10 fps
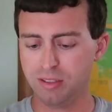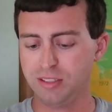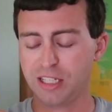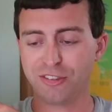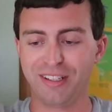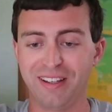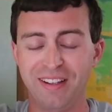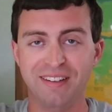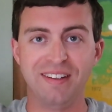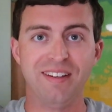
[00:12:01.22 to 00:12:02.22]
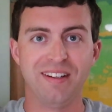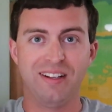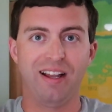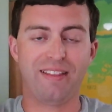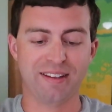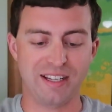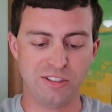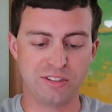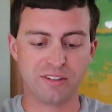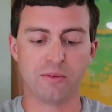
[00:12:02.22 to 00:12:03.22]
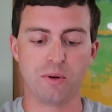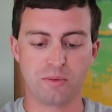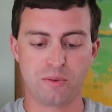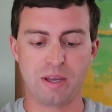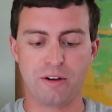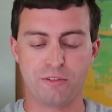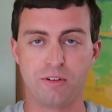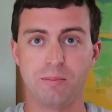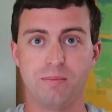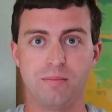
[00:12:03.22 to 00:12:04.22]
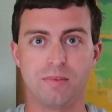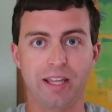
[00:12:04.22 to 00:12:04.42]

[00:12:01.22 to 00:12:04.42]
It's actually, I think, nicer than the one we got from